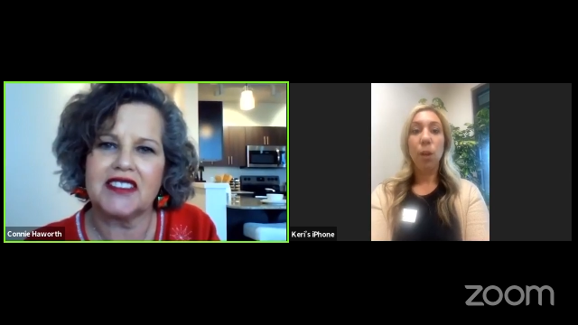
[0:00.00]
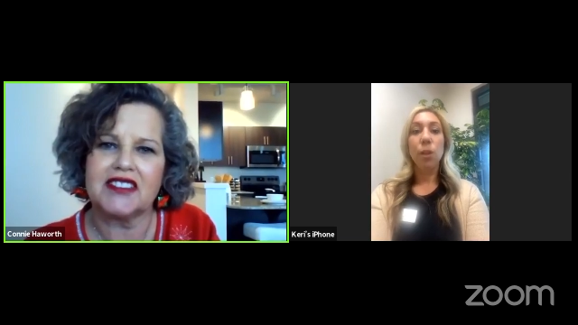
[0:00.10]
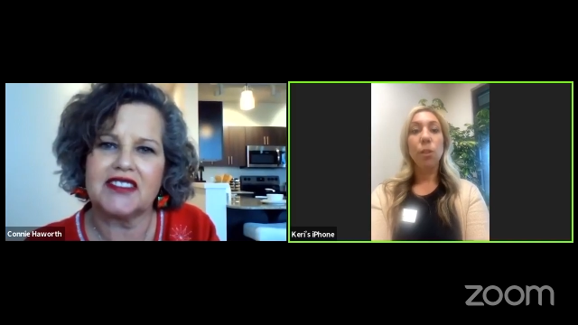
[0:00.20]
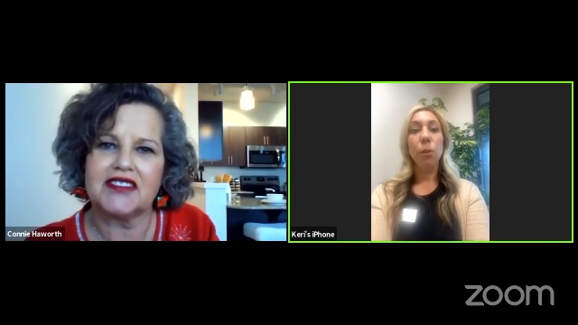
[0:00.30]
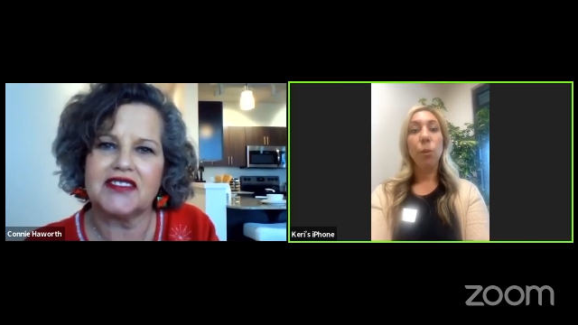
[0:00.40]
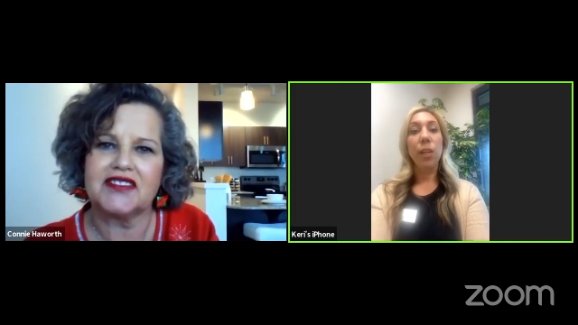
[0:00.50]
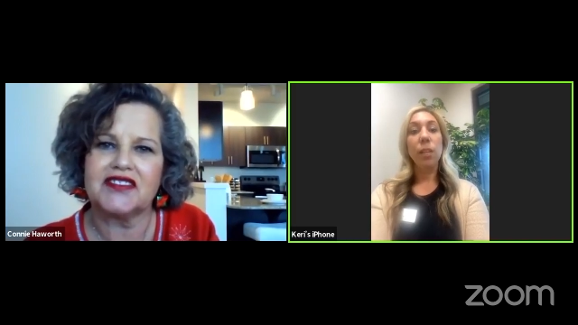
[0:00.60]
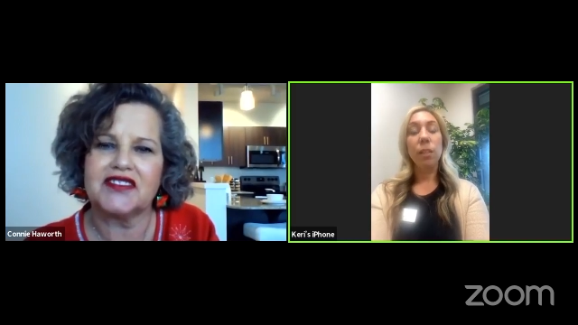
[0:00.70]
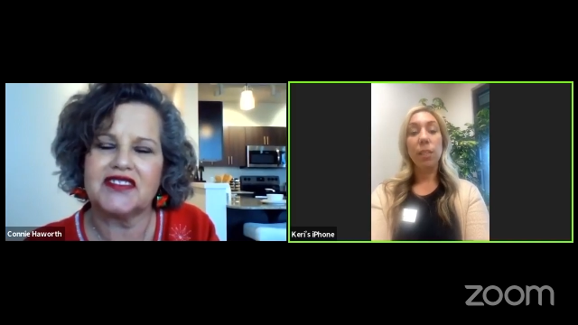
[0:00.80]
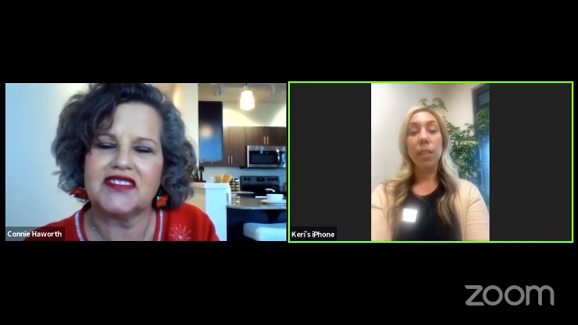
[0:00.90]
Speaker 1: So
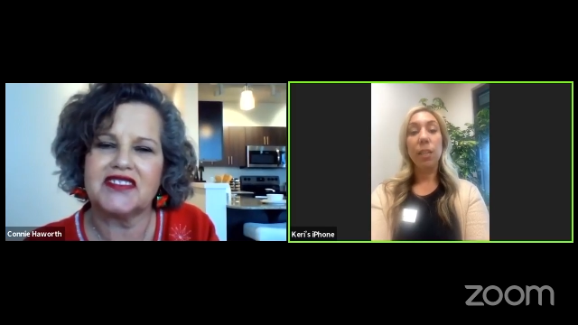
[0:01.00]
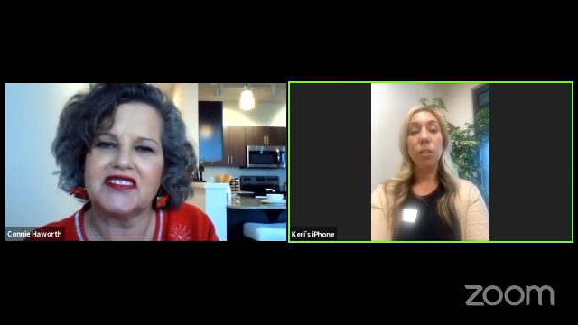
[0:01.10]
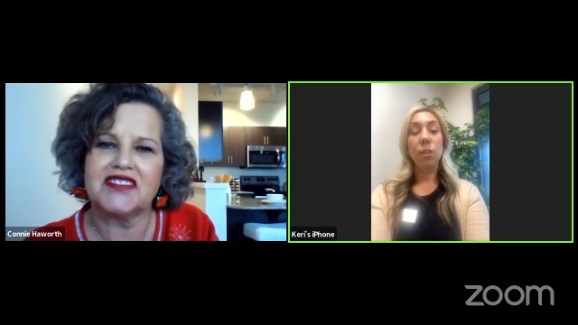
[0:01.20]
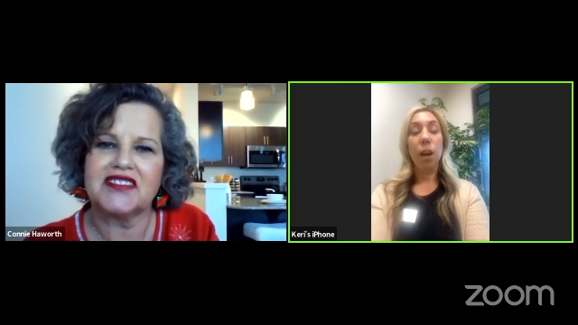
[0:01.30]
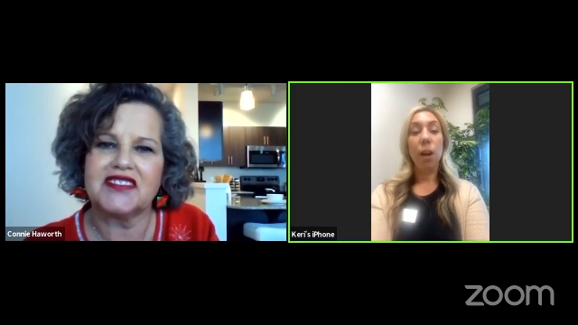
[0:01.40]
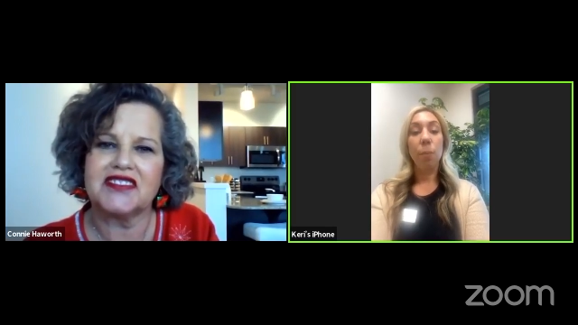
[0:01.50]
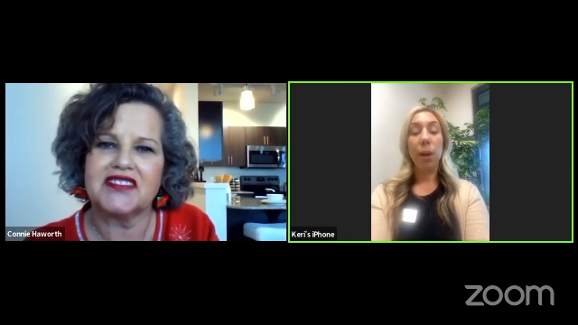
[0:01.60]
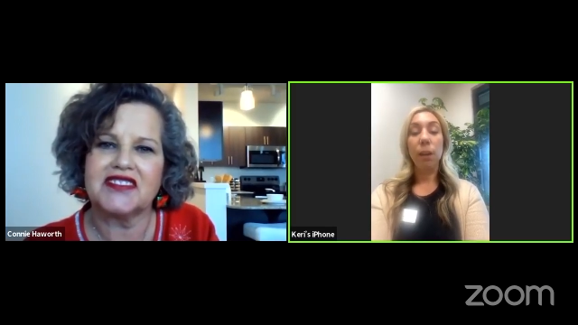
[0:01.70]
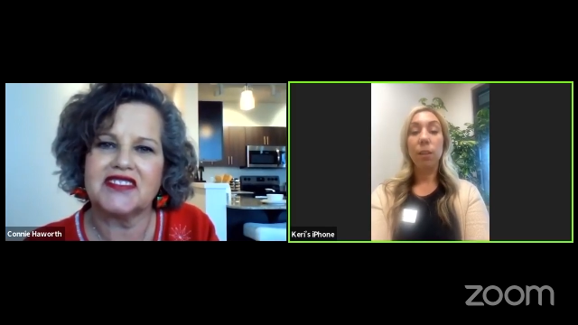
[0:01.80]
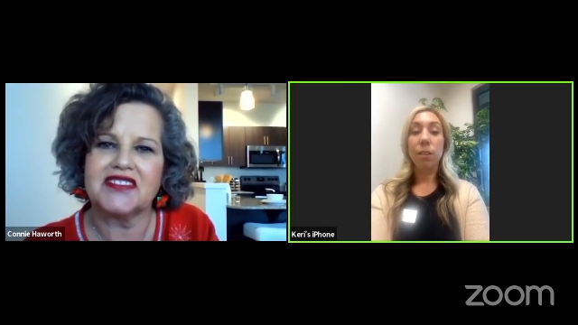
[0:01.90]
we teach a uh,
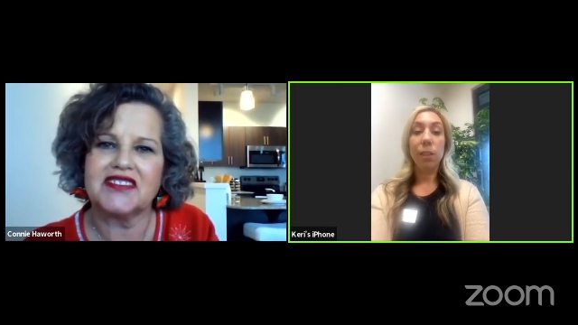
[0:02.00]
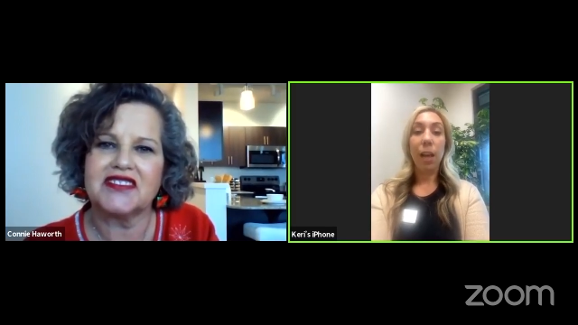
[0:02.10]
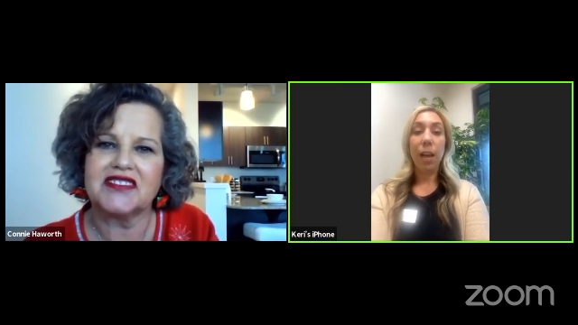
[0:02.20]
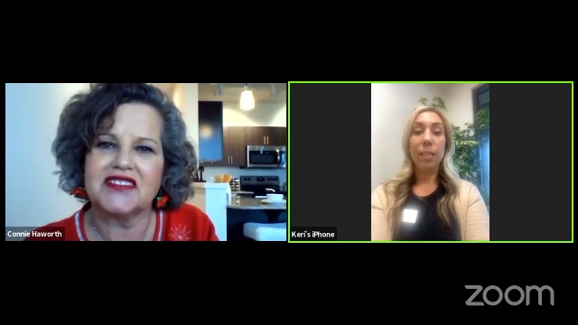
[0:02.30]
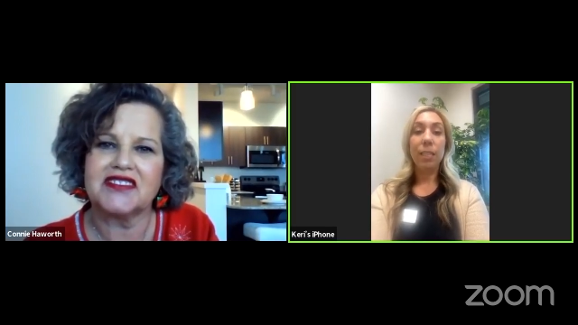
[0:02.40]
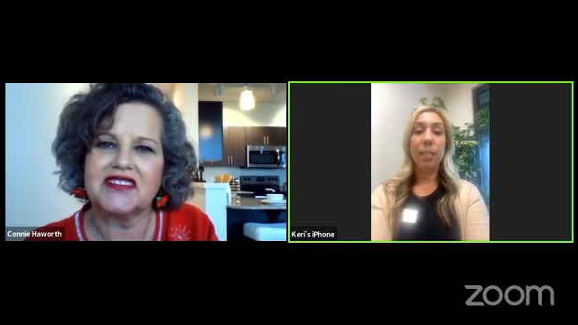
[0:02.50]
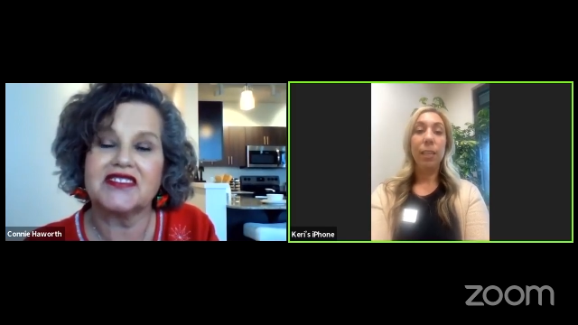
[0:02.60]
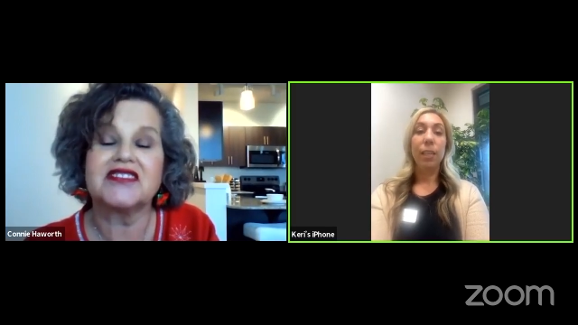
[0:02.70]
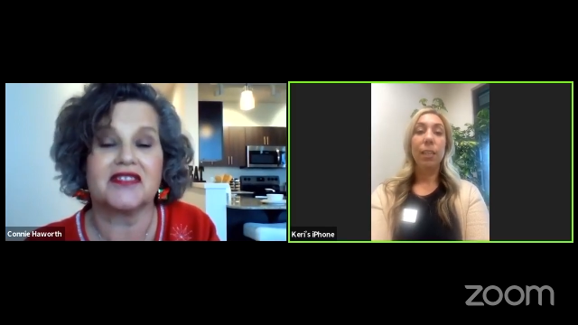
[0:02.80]
balance class,